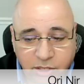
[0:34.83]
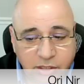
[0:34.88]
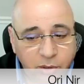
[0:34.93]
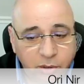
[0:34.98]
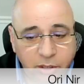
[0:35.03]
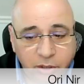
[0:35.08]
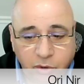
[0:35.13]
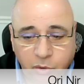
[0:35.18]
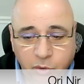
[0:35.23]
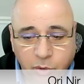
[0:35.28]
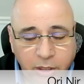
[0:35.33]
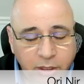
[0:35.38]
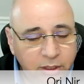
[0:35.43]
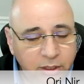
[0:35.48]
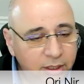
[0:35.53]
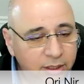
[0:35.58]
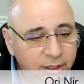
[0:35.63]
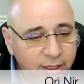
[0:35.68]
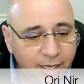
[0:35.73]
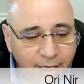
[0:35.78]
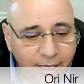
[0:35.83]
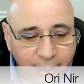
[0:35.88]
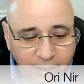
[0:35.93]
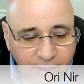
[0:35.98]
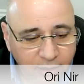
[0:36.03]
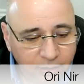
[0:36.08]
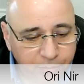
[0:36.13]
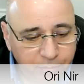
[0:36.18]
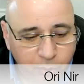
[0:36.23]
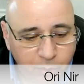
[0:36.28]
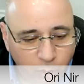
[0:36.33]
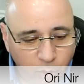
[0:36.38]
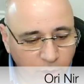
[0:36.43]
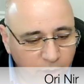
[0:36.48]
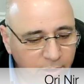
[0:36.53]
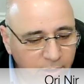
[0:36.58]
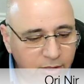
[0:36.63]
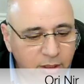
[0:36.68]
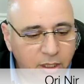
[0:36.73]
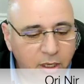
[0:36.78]
You can do it at any
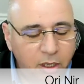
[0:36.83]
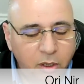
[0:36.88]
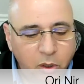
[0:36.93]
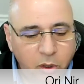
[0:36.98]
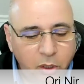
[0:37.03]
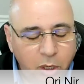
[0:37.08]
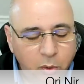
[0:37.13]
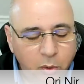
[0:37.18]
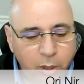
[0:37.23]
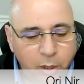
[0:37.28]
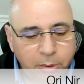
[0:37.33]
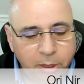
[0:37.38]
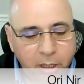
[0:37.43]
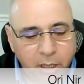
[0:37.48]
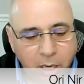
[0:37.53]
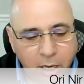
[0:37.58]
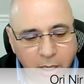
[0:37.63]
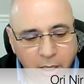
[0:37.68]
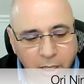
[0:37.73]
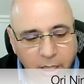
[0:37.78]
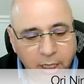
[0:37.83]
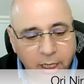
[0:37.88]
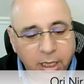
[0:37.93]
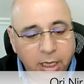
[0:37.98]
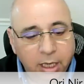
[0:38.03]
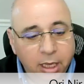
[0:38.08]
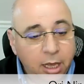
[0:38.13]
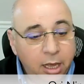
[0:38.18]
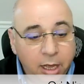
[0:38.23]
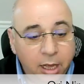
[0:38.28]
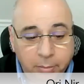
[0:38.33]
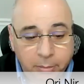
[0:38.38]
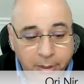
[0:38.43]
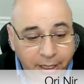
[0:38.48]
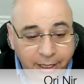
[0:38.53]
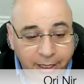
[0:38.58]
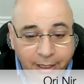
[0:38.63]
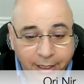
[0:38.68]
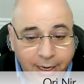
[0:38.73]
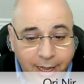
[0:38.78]
point on our webinar,
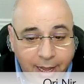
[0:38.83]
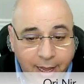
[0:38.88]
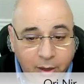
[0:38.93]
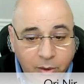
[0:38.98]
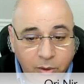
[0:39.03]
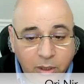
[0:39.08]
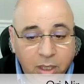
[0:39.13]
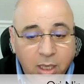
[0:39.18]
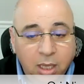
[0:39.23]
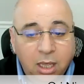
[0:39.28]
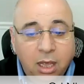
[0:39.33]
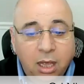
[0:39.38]
beginning now.